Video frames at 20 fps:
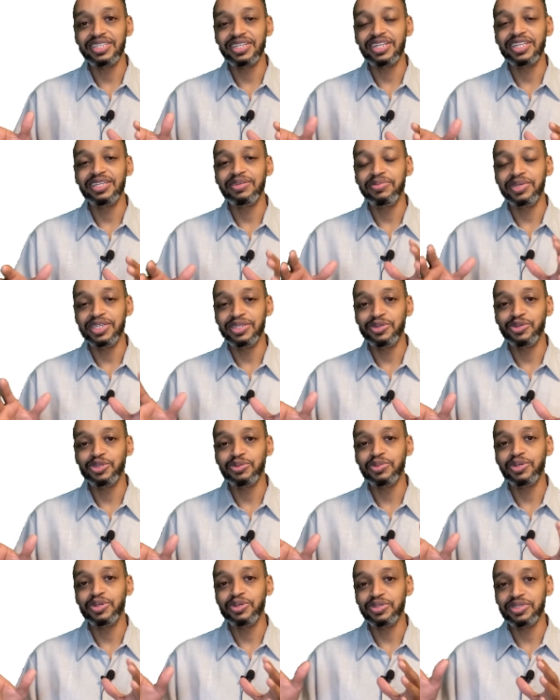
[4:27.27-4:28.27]
generally being
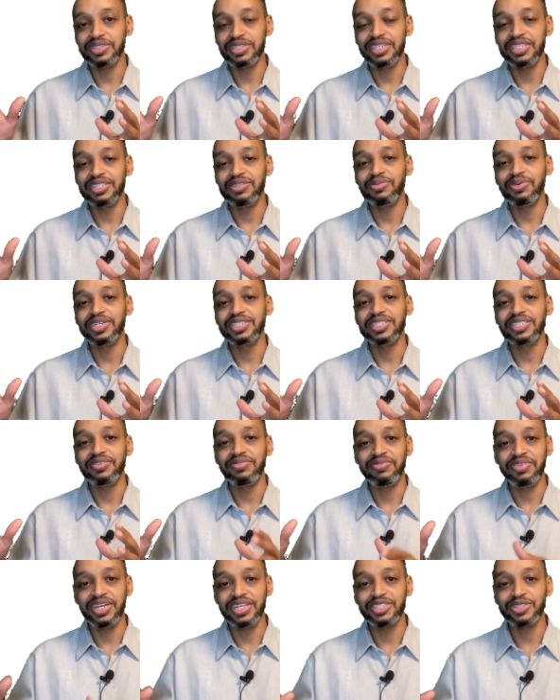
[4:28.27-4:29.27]
used because it was the
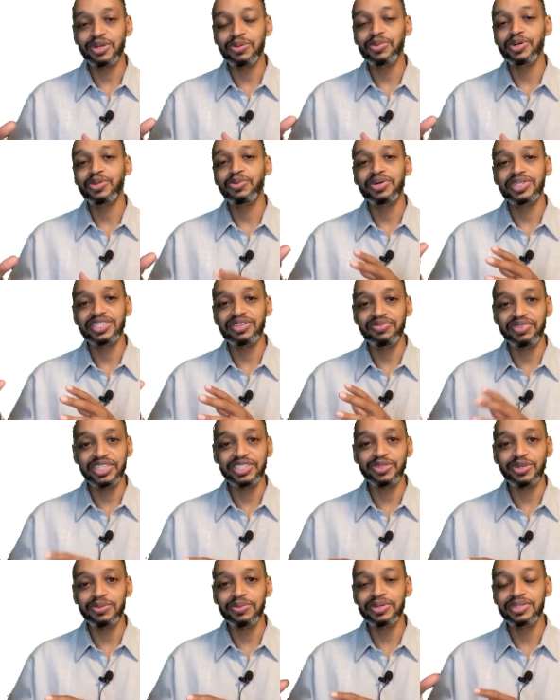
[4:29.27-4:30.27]
first robot was a
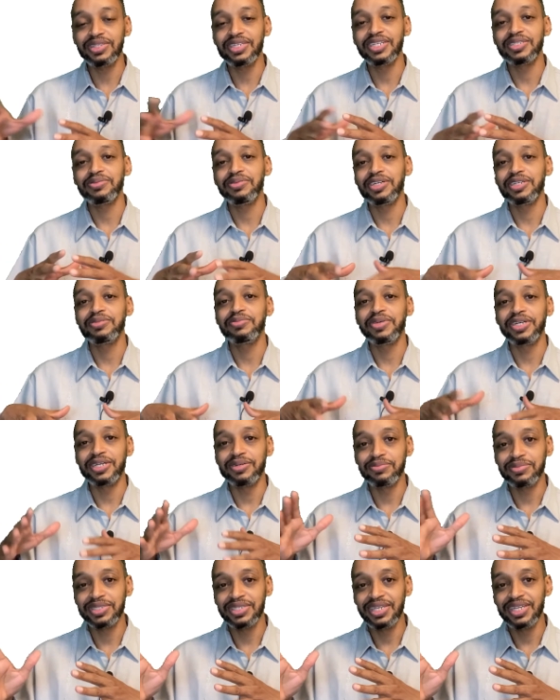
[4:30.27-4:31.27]
fixed robot that's why it
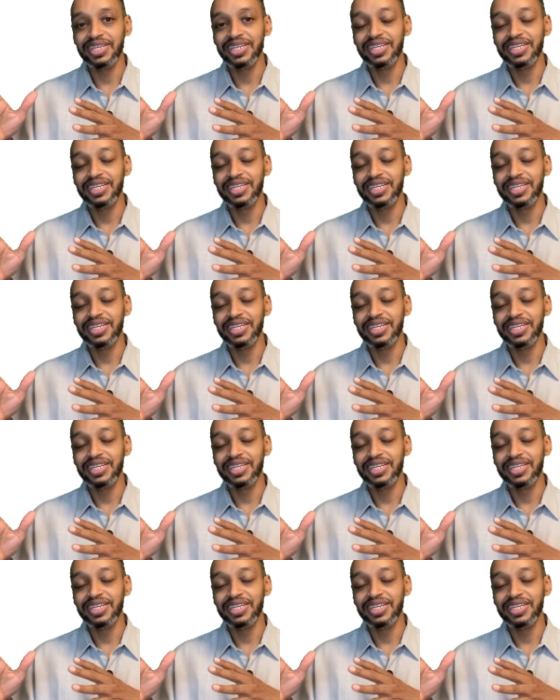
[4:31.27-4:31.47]
becomes